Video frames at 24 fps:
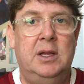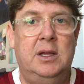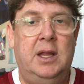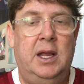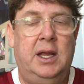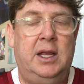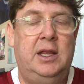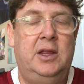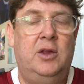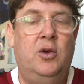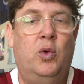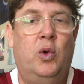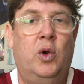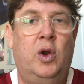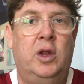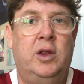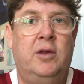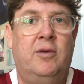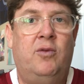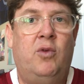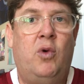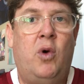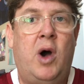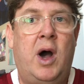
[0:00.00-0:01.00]
Like in the world
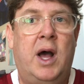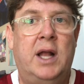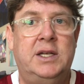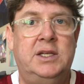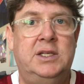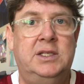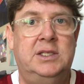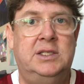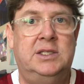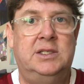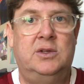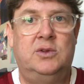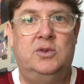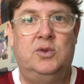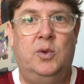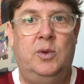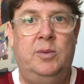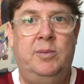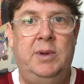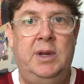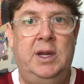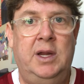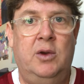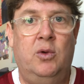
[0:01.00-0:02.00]
of watches, this
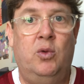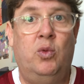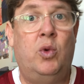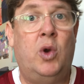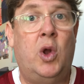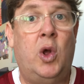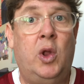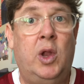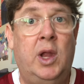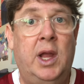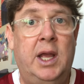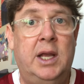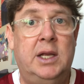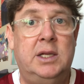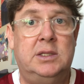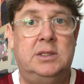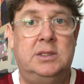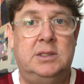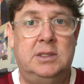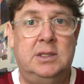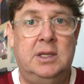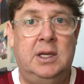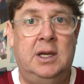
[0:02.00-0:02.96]
would be a Rolex.